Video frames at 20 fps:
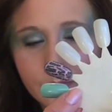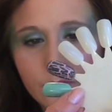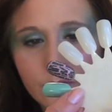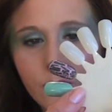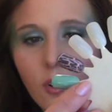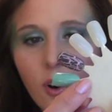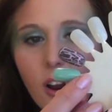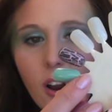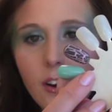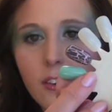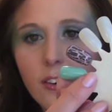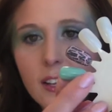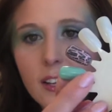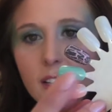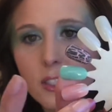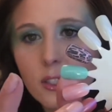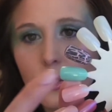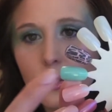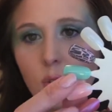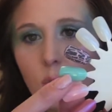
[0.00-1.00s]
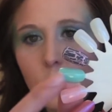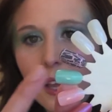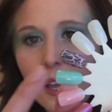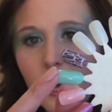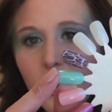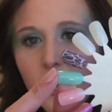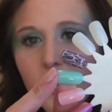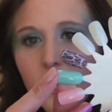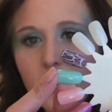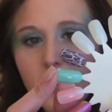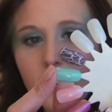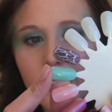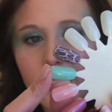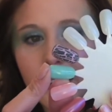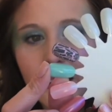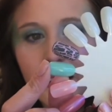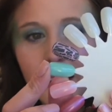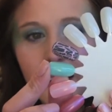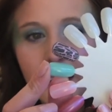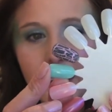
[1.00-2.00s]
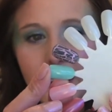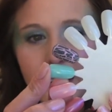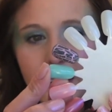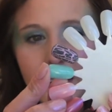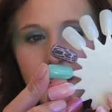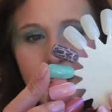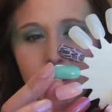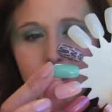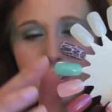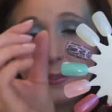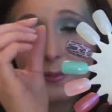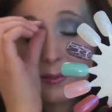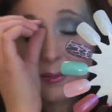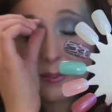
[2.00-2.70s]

For Audrey. It's Sula in,